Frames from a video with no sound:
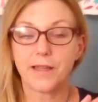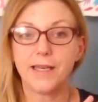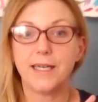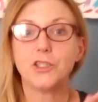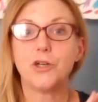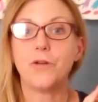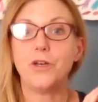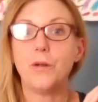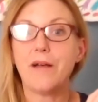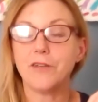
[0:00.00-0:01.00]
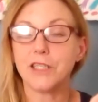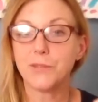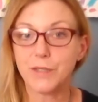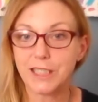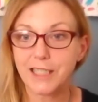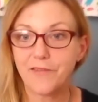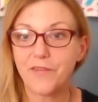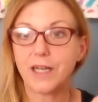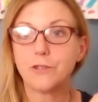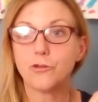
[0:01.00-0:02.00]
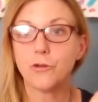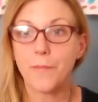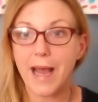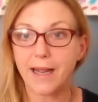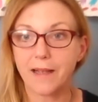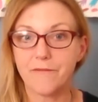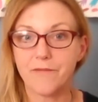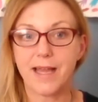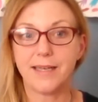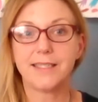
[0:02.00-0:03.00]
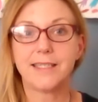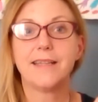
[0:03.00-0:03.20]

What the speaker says: clinician when you have a specific traumatic event.